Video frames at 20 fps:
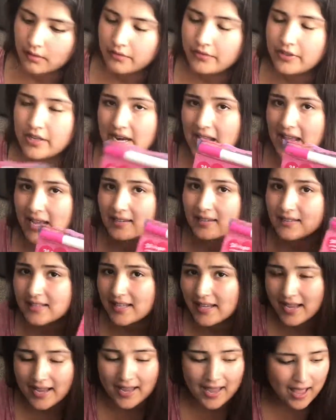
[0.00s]
The next
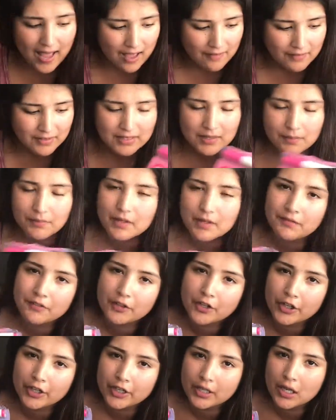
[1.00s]
thing I have is something for
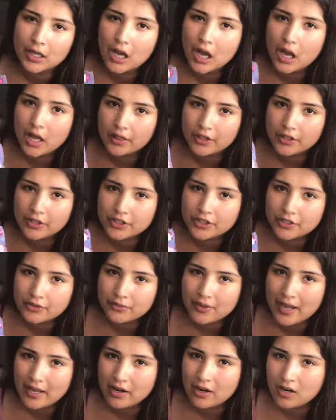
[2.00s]
her to color, to
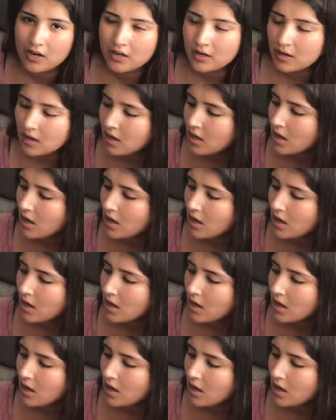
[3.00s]
write on.